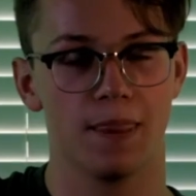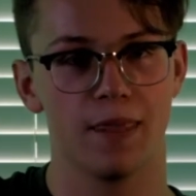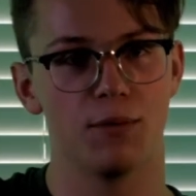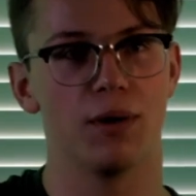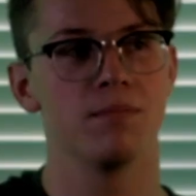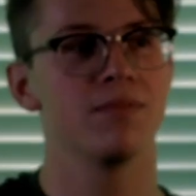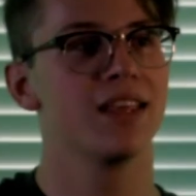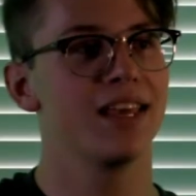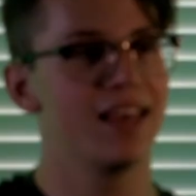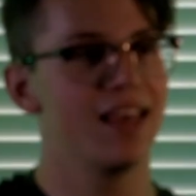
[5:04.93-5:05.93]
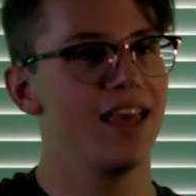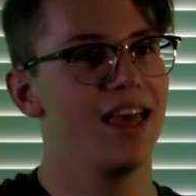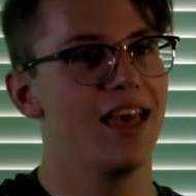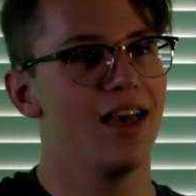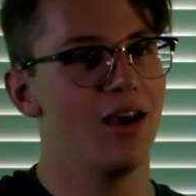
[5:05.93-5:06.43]
Well,
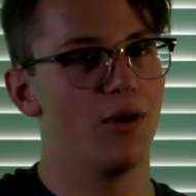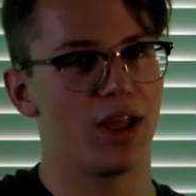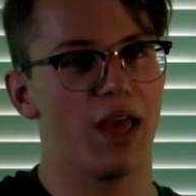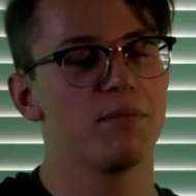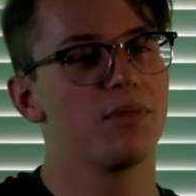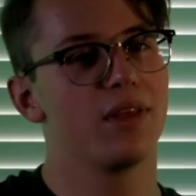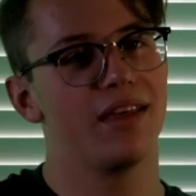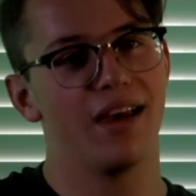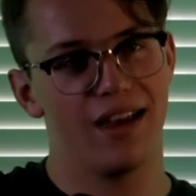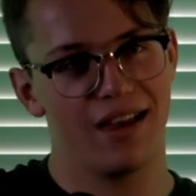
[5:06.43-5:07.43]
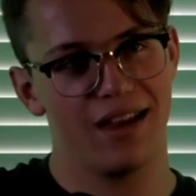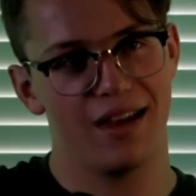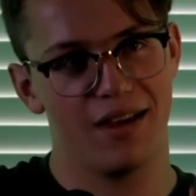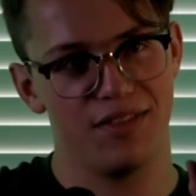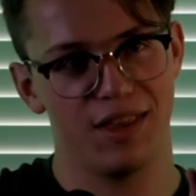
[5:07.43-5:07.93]
okay.
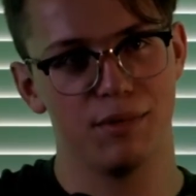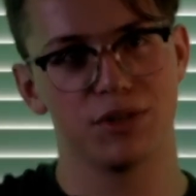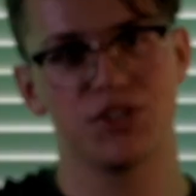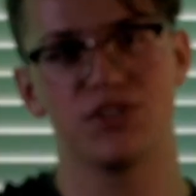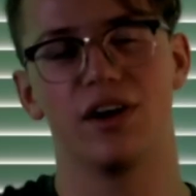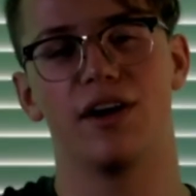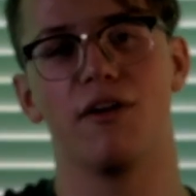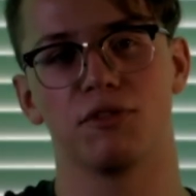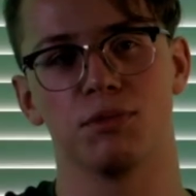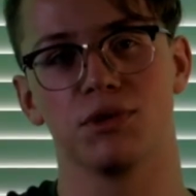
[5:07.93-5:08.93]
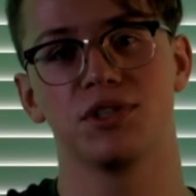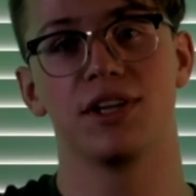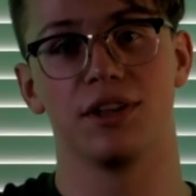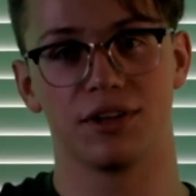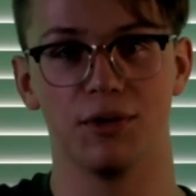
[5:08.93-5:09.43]
The most uncomfortable
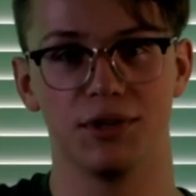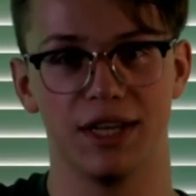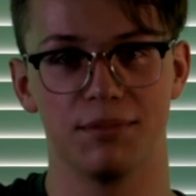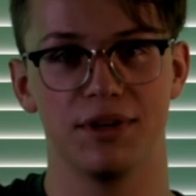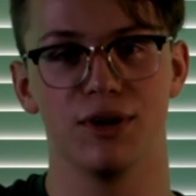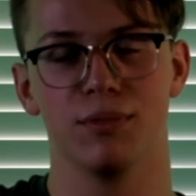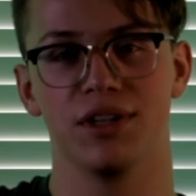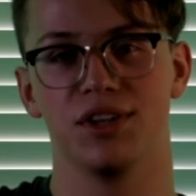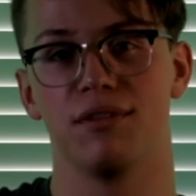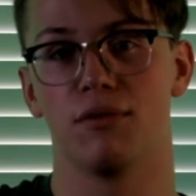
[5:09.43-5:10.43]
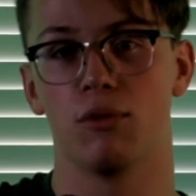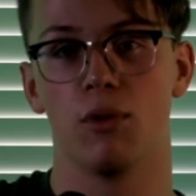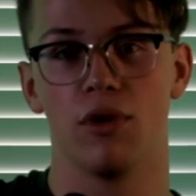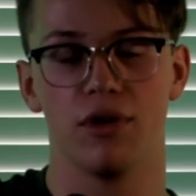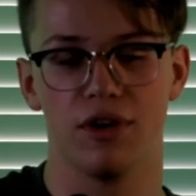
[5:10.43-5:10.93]
silicone-tipped earbuds I've ever
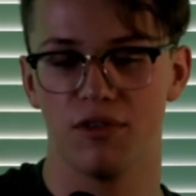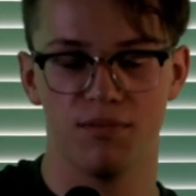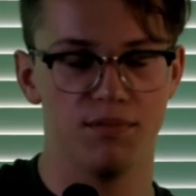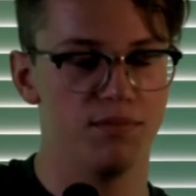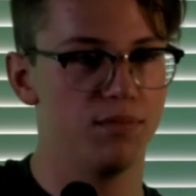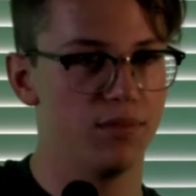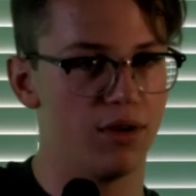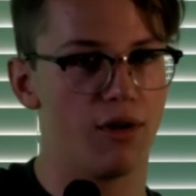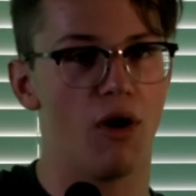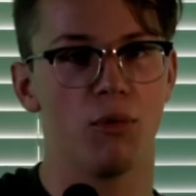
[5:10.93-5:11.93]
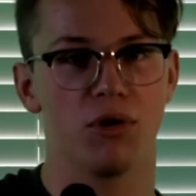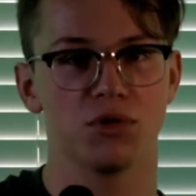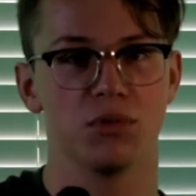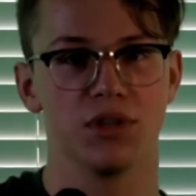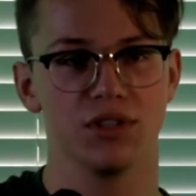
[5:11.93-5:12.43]
worn. There are
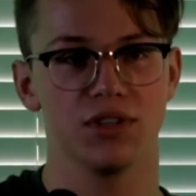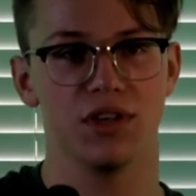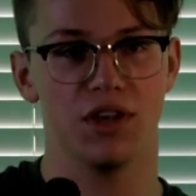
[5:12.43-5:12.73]
worse ones.